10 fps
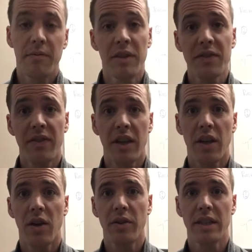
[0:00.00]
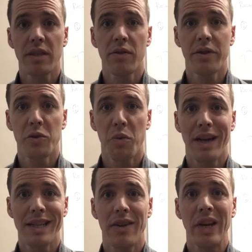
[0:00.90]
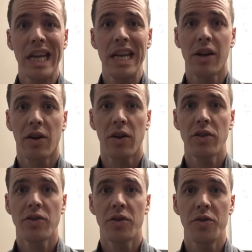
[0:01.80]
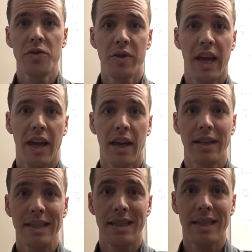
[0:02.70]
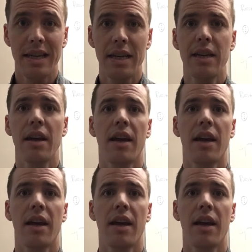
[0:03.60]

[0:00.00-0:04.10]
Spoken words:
This video is going to break down knee CARs so you can see